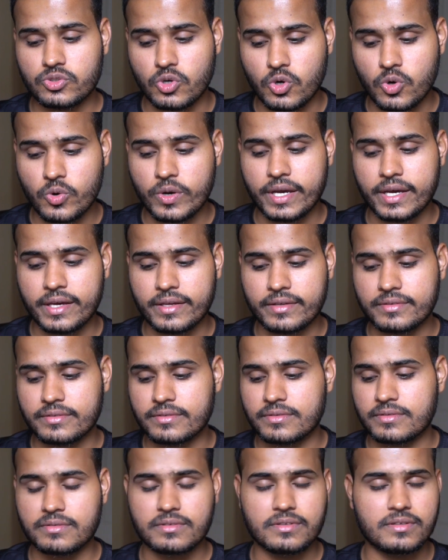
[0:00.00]
go
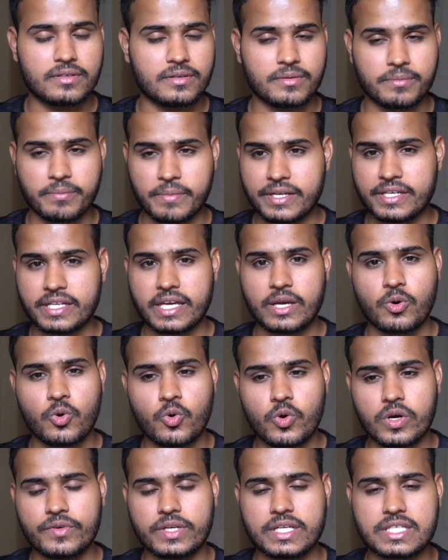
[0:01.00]
and meet
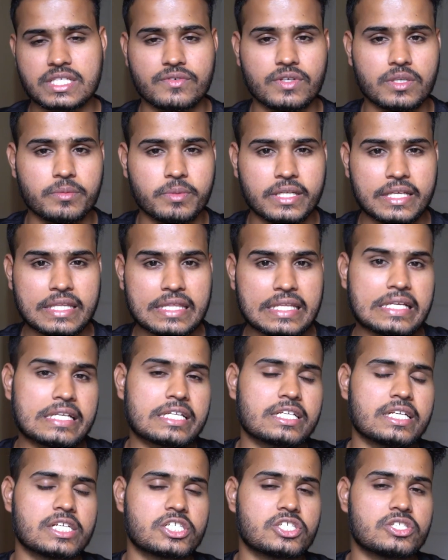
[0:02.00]
whoever is available in the
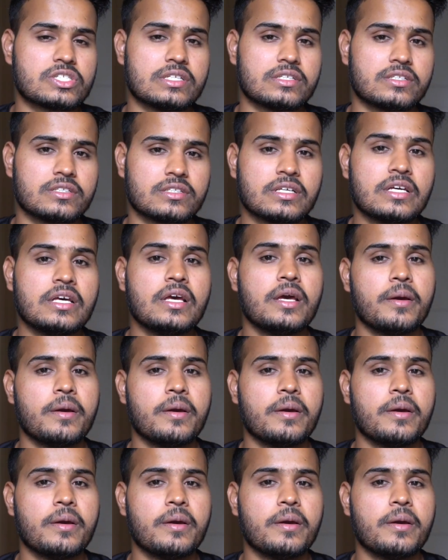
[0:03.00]
international center.